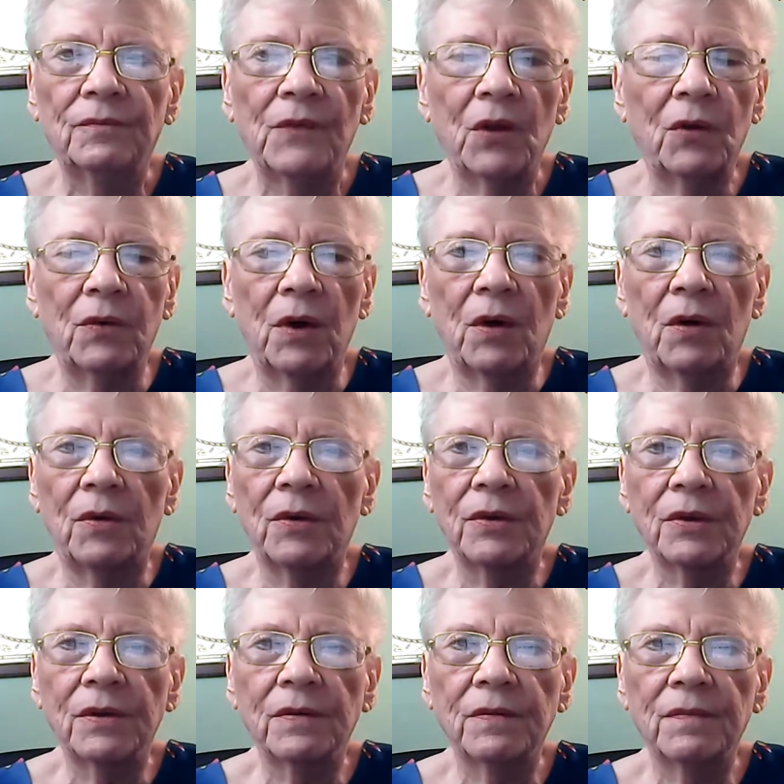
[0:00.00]
Who knows?
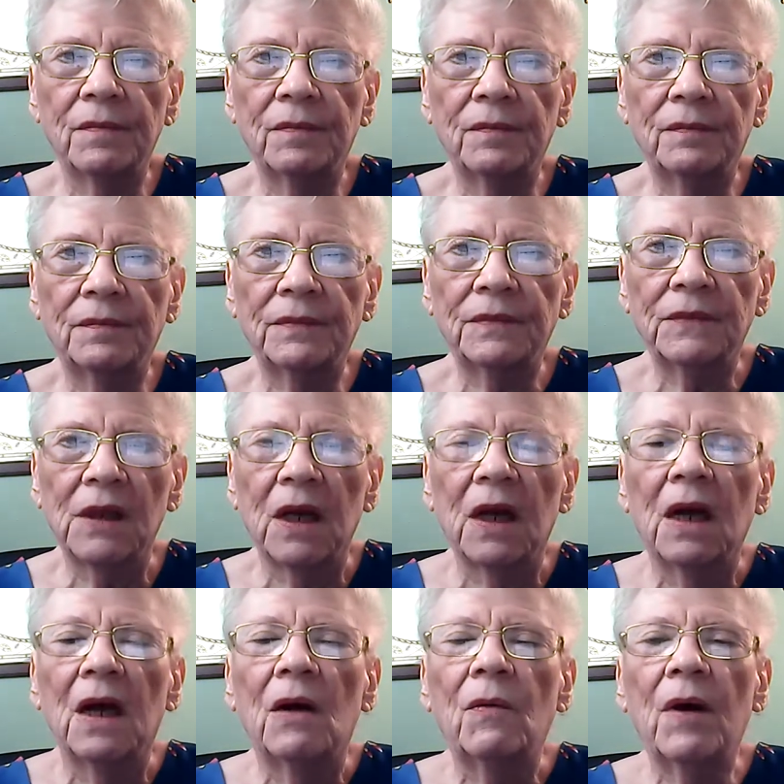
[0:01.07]

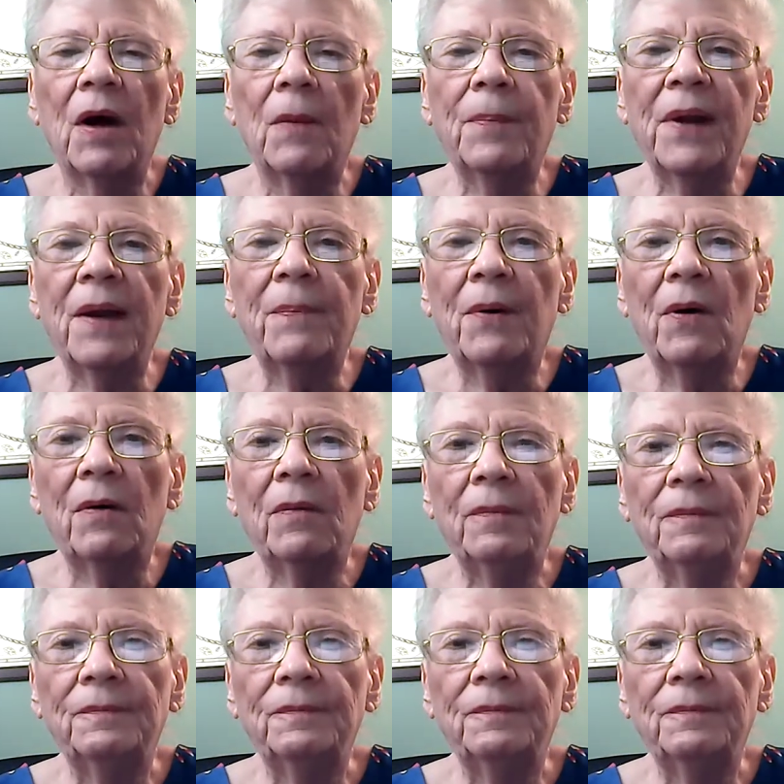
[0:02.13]
Well, people,